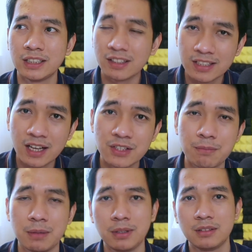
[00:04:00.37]
that, yes,
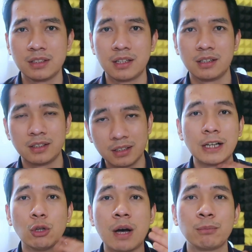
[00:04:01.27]
maybe there are
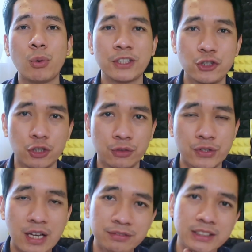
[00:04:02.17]
follow-up
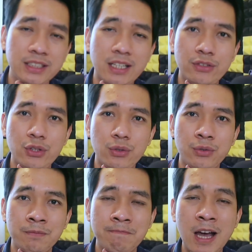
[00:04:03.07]
questions after that.
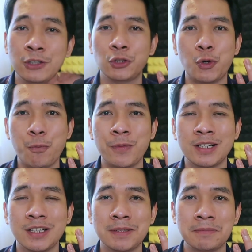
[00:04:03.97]
So I don't know.
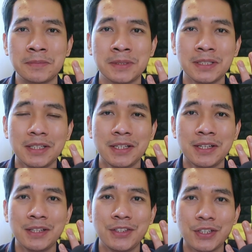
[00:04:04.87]

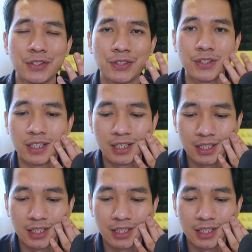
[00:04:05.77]
Just